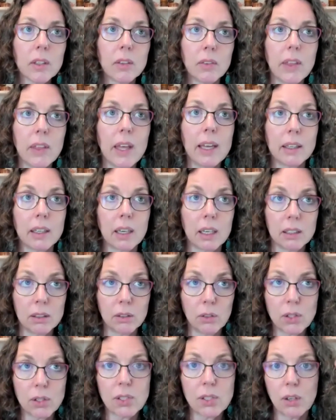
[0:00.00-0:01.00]
that kind of
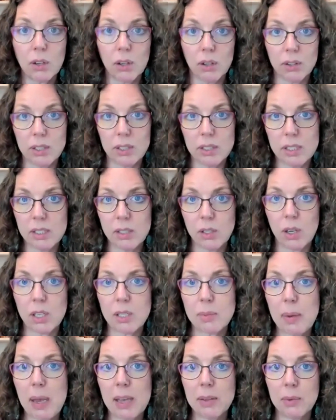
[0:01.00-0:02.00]
looks at all the
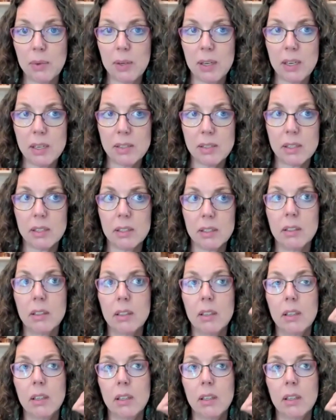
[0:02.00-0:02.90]
detox pathways and